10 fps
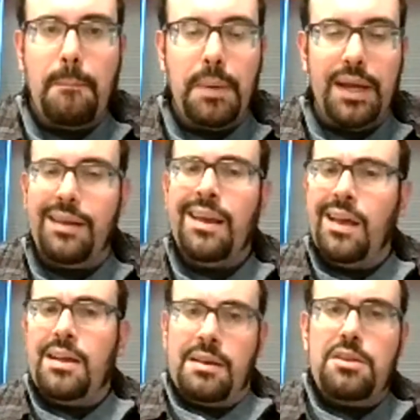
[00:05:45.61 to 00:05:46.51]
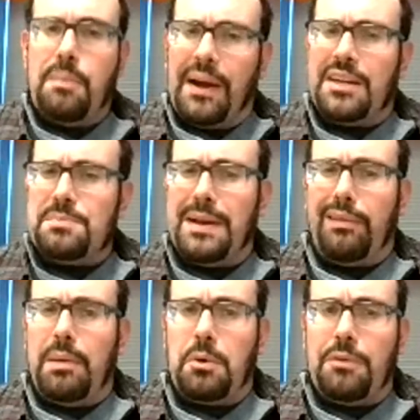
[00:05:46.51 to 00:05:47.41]
But you're probably spending
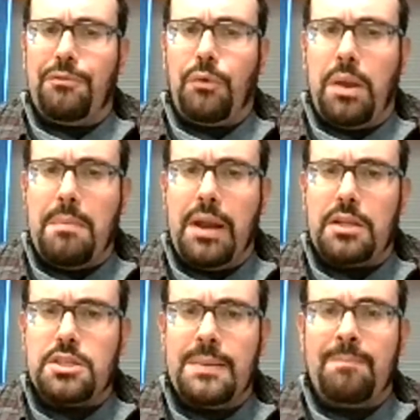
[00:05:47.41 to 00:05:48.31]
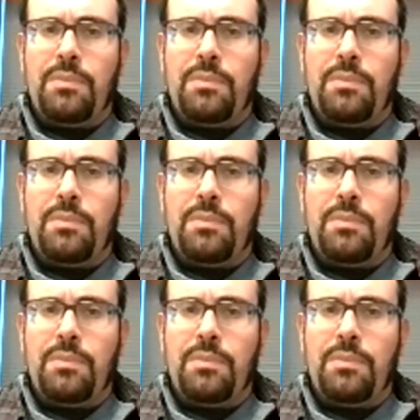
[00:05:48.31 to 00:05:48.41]
a lot more than 40 minutes.